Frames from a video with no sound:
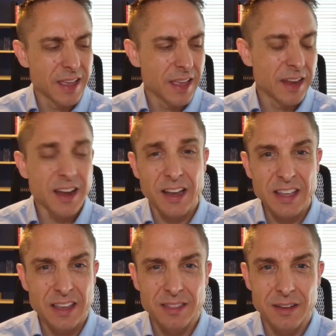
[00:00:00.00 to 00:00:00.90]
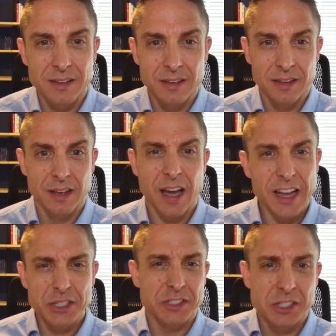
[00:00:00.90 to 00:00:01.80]
And Heidi, in the
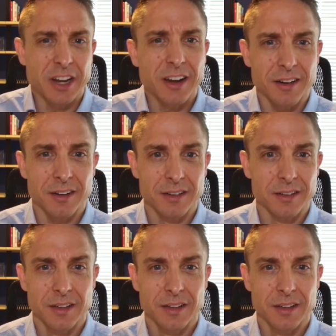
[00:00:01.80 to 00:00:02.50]
hygiene chair,